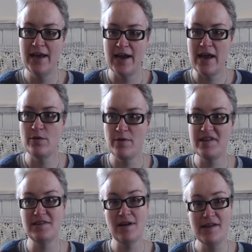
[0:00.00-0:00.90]
and that were the
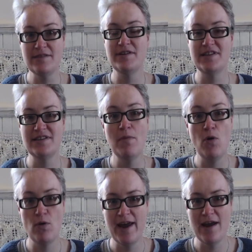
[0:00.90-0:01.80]
size of a
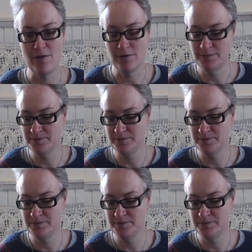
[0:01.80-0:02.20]
small cow,